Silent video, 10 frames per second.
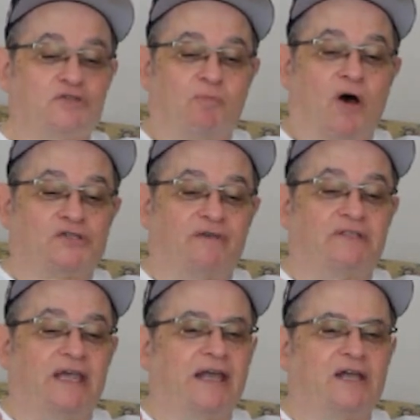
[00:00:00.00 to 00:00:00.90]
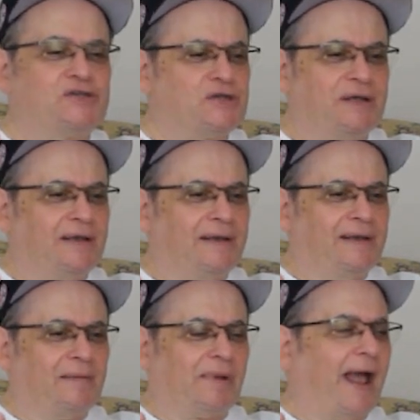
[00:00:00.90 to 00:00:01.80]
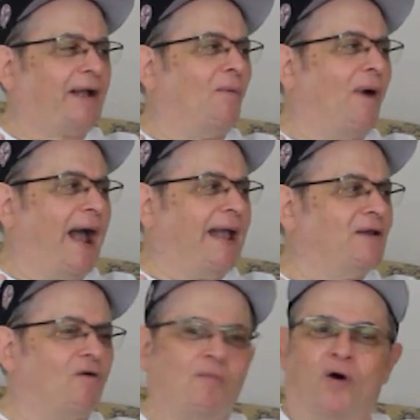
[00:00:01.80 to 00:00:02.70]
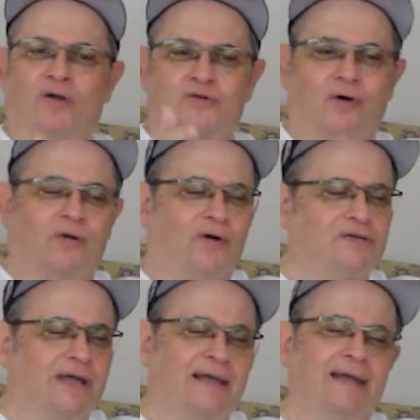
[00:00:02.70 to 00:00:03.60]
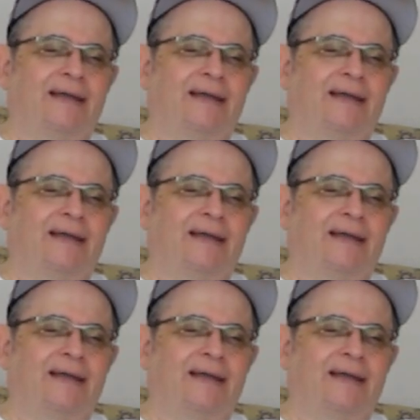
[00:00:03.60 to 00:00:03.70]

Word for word: little small 17-inch, black and white, no remote control, of course.